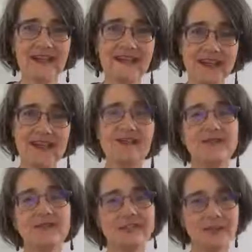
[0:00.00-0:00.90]
and they
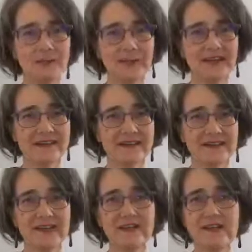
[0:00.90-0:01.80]
feel better.
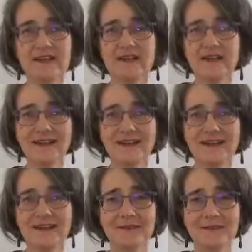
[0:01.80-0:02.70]
They feel
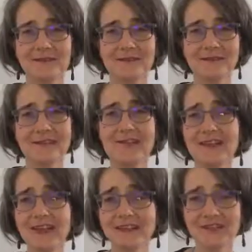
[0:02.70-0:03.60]

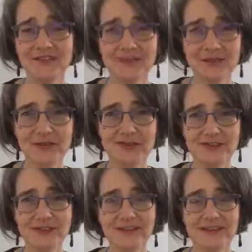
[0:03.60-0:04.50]
understood,
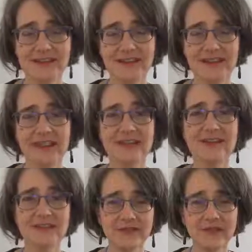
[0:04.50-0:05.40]
and
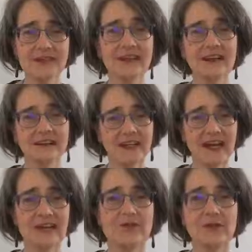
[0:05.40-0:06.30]
they feel like they
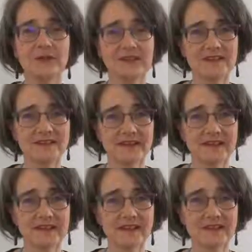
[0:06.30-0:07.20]
have more
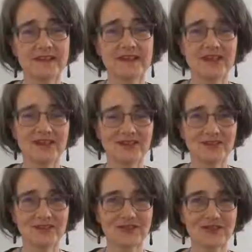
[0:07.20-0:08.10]
understanding for their
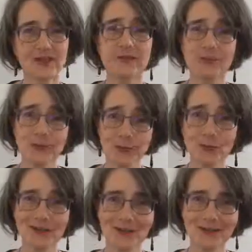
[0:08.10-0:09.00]
children. So if you
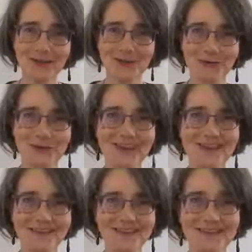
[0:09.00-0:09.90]
would like a call
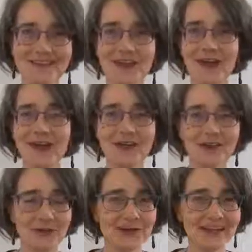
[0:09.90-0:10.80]
like this,
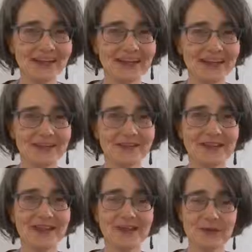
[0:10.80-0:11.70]
go there now,
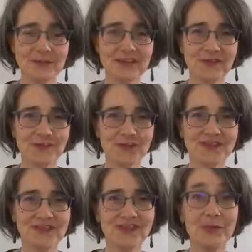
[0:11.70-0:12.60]
get yourself booked
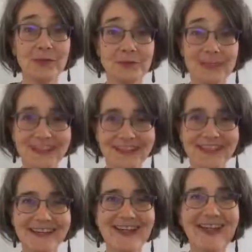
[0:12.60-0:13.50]
in. I'll put the
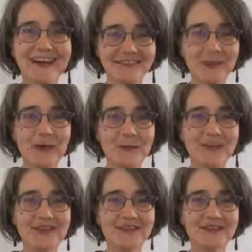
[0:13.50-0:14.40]
link in the
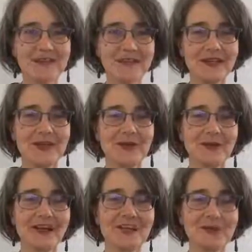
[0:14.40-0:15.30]
comments below
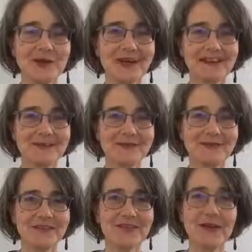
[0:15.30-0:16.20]
as well.
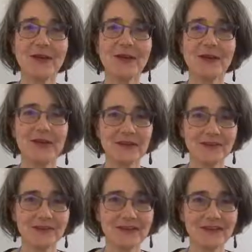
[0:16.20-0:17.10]
So lots
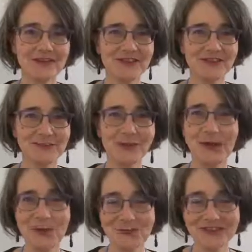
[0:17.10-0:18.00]
of love to you.
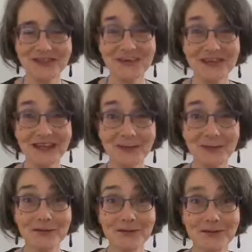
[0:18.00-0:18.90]
Hope this has been
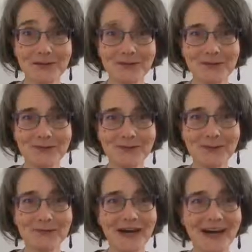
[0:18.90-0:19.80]
helpful.
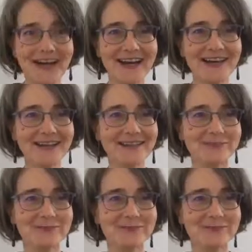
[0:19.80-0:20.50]
Bye.